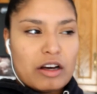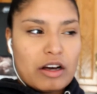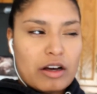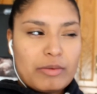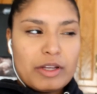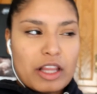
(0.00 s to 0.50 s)

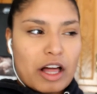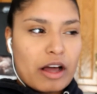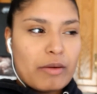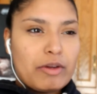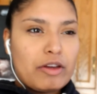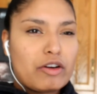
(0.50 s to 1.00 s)
Hobby
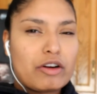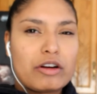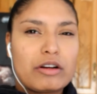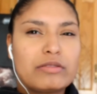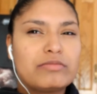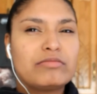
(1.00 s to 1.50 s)
Lobby
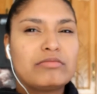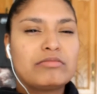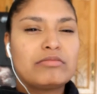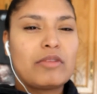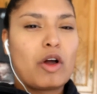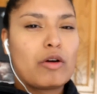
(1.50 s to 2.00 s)
or
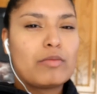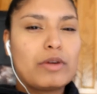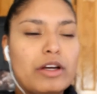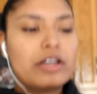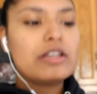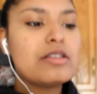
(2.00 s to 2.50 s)

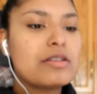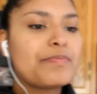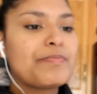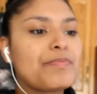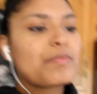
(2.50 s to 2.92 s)
HomeGoods